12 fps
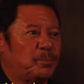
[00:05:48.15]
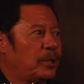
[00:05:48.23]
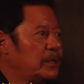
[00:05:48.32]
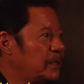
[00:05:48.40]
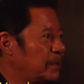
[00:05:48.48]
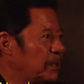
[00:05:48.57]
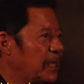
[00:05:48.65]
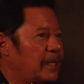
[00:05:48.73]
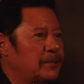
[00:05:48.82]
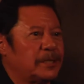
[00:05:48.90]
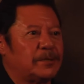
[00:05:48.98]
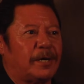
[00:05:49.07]
point to the
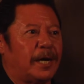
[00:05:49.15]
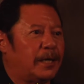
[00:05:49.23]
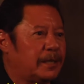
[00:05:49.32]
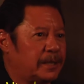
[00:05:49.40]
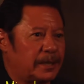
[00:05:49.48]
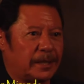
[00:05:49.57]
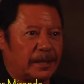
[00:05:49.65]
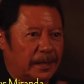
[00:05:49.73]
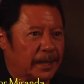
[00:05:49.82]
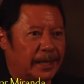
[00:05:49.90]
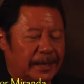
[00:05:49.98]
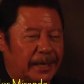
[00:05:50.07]
Mercado Central and the
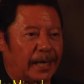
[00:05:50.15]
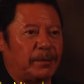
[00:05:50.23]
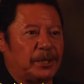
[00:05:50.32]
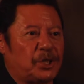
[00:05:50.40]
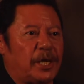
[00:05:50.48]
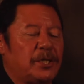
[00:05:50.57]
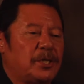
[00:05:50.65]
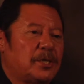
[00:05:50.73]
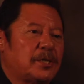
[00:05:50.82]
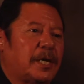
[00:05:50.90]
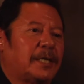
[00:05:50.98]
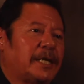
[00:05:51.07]
economic
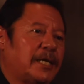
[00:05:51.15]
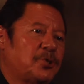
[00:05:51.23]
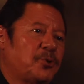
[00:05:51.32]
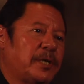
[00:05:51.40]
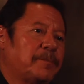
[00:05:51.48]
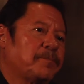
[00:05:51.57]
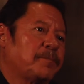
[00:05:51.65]
changes on Lake Street